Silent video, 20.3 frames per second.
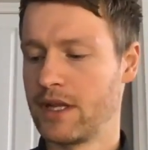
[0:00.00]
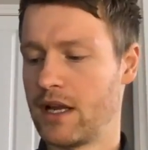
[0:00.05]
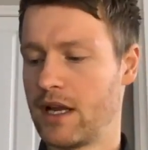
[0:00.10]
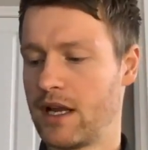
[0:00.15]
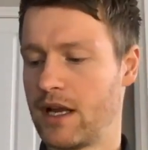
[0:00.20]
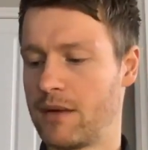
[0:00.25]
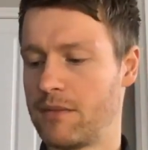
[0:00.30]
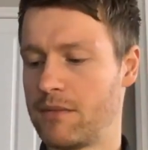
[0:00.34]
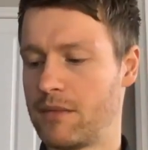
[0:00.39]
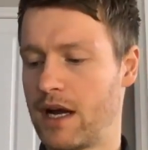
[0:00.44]

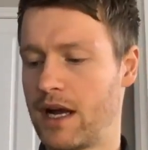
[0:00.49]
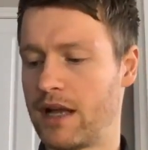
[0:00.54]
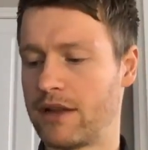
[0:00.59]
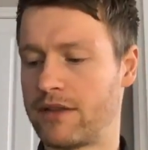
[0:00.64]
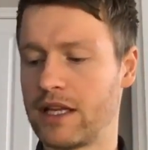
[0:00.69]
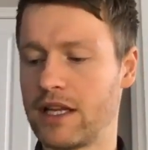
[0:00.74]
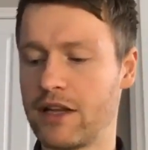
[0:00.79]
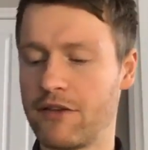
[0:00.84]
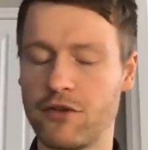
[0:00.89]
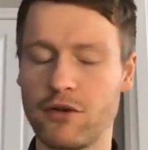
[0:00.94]
I
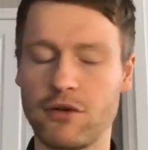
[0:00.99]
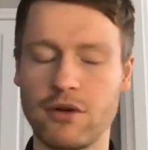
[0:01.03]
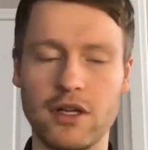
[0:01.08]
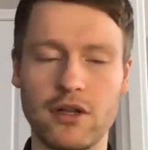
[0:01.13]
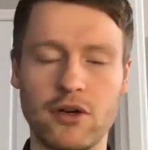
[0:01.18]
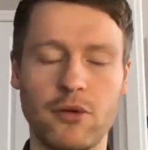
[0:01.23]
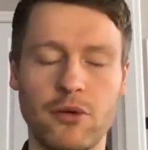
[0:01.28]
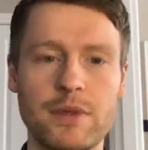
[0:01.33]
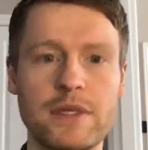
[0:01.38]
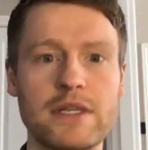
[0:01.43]
think if you're a
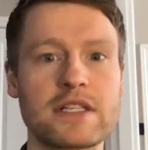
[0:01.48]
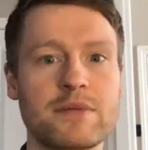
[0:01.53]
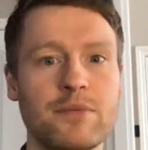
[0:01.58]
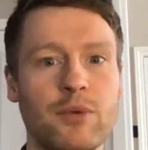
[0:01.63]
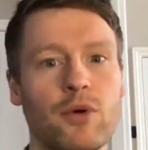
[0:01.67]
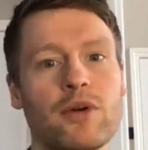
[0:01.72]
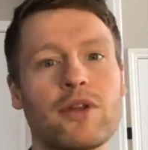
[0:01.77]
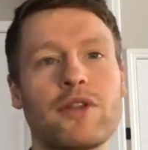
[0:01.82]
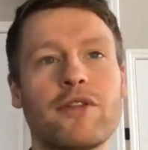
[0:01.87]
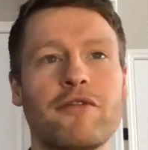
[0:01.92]
little bit
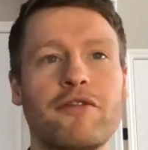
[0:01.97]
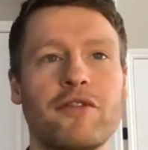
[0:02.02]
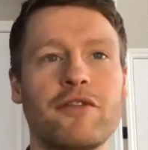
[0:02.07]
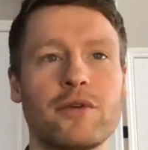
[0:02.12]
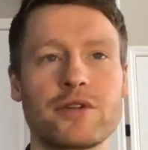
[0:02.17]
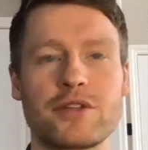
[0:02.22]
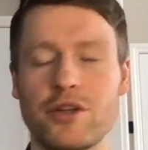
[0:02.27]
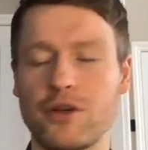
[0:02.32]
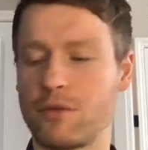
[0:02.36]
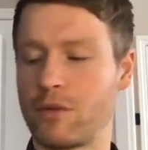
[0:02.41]
smaller than
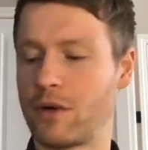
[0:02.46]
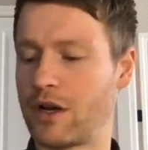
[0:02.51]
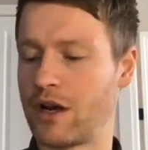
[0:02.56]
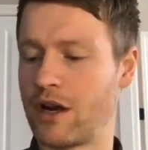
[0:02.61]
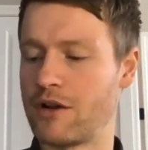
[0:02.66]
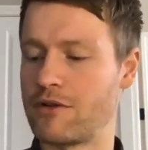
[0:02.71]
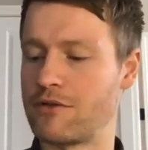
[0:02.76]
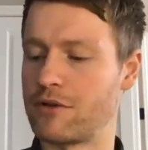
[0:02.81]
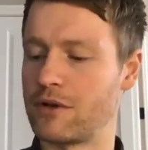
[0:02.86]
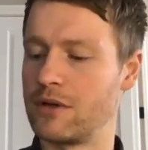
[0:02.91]
Fortune
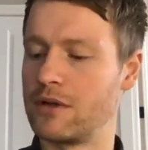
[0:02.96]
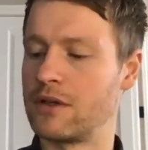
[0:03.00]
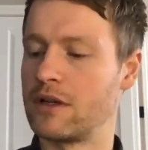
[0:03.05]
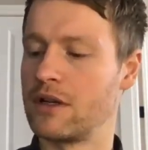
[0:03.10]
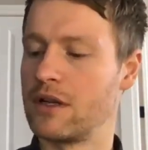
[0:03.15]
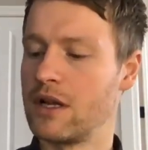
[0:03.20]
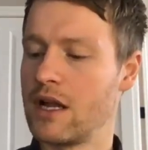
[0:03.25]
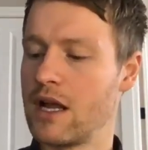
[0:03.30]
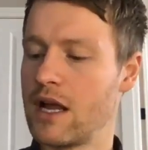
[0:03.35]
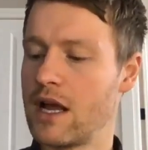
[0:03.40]
100,
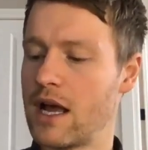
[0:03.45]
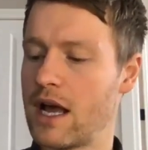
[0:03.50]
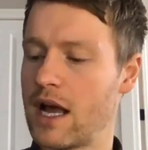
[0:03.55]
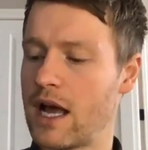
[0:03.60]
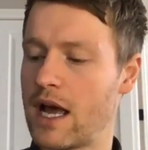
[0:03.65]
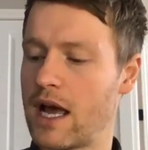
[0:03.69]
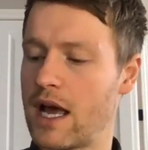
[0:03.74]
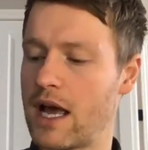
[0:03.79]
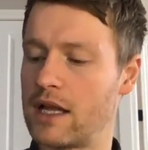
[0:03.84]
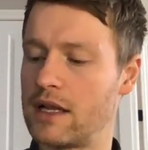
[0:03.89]

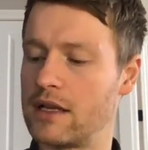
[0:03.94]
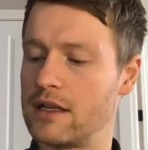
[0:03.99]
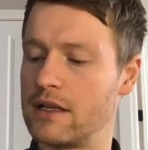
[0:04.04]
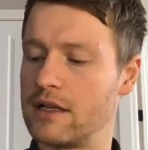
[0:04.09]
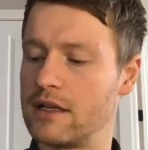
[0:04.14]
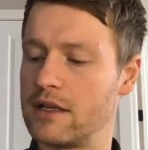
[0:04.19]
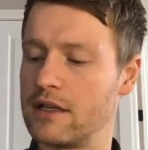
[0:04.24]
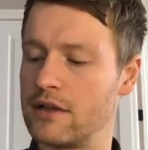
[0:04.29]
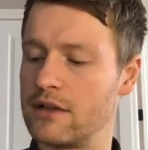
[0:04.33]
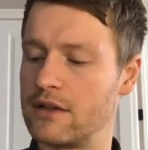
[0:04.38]

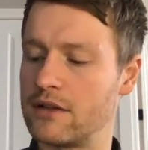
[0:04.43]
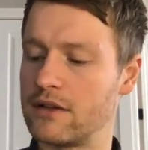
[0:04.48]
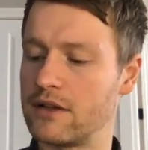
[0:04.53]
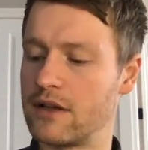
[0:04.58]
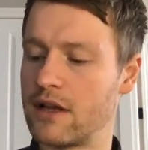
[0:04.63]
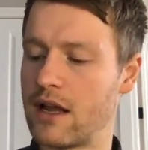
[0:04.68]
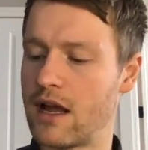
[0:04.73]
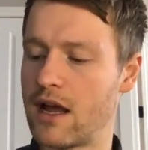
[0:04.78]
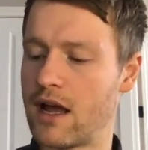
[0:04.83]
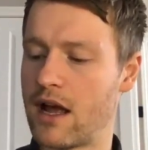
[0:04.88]
and
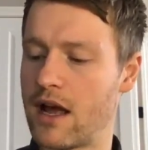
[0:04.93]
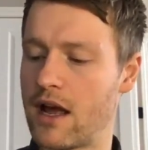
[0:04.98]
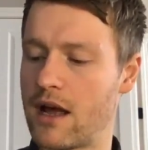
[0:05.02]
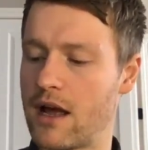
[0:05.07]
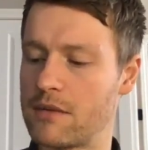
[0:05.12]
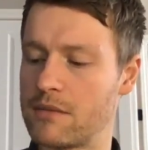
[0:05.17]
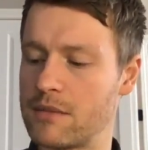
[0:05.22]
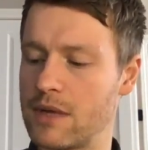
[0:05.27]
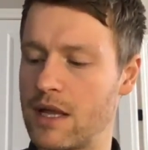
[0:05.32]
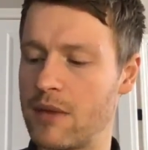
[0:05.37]

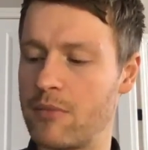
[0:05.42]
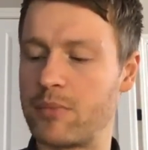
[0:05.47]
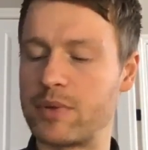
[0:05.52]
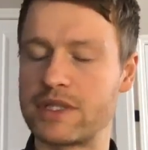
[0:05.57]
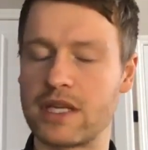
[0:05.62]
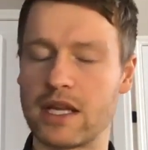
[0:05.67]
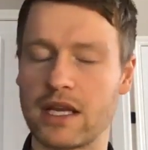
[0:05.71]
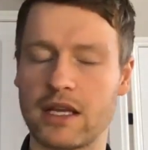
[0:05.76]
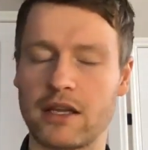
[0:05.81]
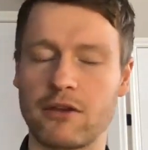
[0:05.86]
in
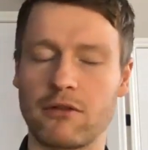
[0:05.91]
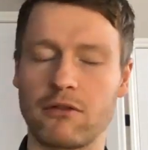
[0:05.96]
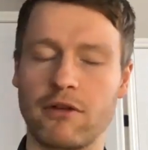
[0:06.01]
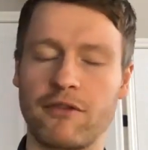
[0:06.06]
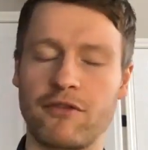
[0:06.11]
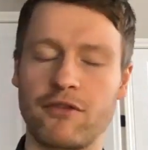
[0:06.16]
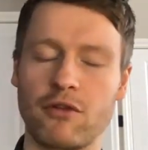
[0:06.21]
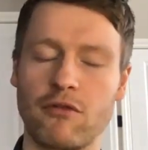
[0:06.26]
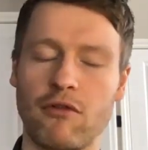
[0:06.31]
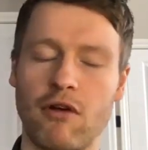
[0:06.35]
particular,
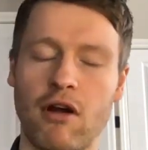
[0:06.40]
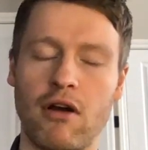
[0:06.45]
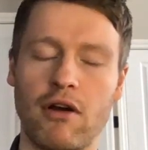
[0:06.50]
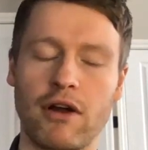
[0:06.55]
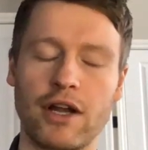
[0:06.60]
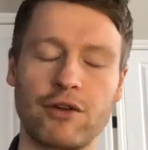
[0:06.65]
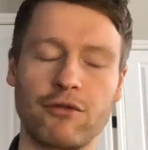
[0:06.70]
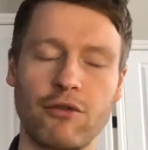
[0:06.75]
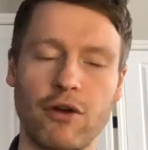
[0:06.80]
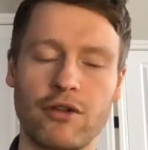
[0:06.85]
if you're a
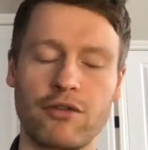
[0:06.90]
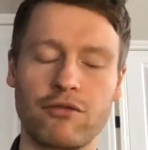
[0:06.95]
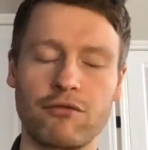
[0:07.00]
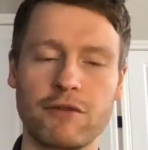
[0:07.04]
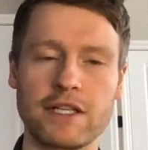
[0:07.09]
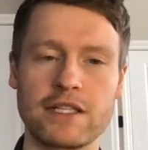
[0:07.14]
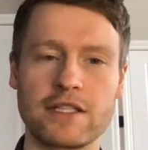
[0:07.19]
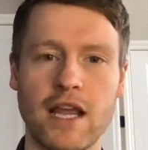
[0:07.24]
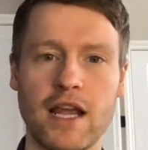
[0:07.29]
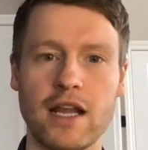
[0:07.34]
high growth
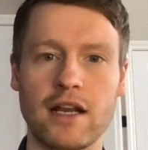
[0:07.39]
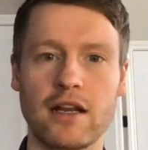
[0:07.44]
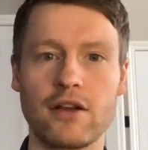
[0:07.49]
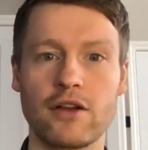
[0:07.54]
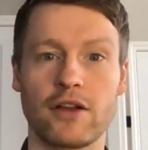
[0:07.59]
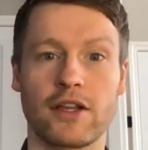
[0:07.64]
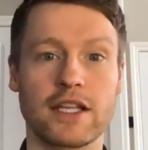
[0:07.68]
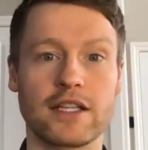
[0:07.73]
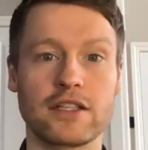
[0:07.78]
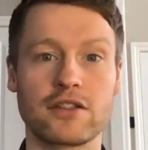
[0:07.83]
retailer
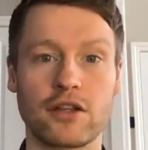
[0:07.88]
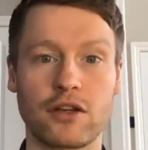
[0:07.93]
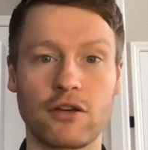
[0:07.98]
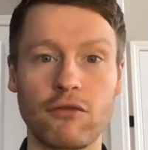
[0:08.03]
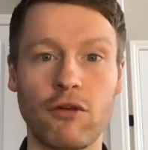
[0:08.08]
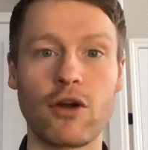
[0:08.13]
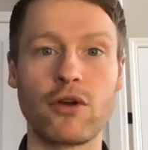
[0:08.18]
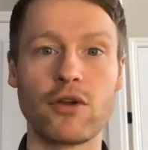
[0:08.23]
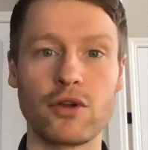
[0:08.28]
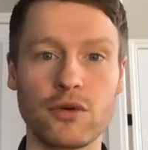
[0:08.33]
looking to
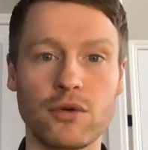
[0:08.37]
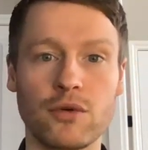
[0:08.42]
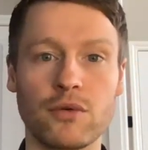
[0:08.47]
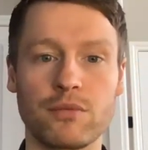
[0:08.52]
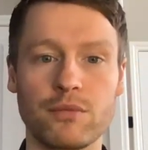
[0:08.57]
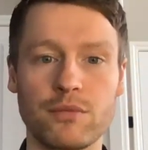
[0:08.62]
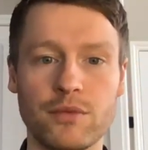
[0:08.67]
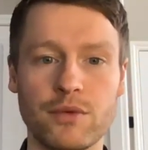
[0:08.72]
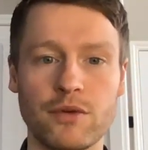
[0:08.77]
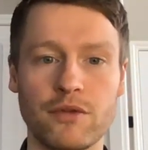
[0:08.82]
grow your
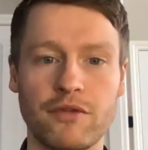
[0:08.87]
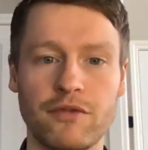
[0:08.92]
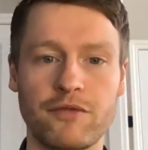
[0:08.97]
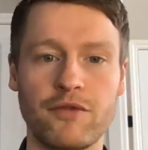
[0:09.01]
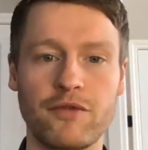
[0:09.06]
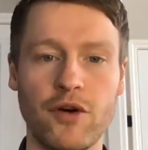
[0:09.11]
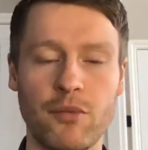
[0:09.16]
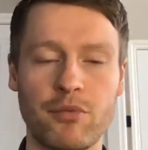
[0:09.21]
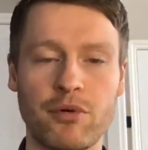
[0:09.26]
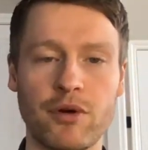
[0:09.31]

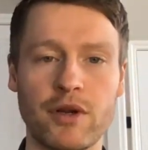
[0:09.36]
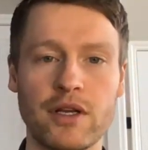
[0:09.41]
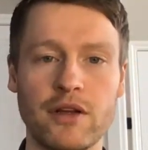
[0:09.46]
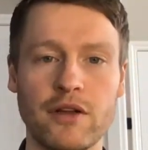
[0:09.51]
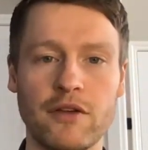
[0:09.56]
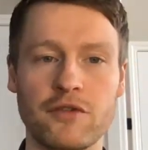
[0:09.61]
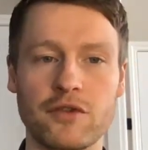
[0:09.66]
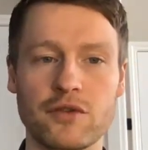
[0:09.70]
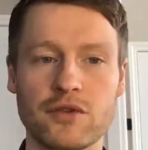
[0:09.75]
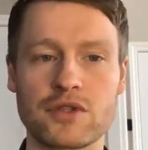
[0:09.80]
footprint
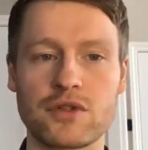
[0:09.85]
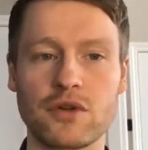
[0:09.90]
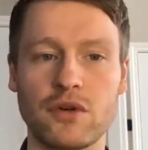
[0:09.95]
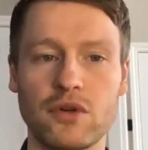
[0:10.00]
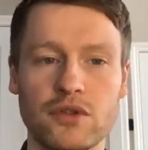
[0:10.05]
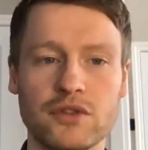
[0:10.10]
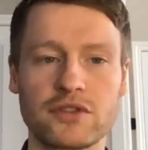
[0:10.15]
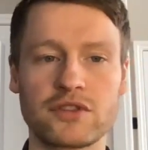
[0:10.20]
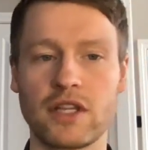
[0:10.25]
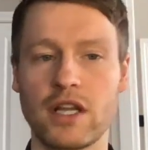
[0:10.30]
of your
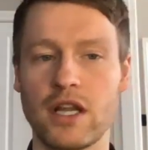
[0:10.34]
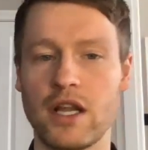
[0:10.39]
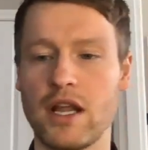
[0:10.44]
stores,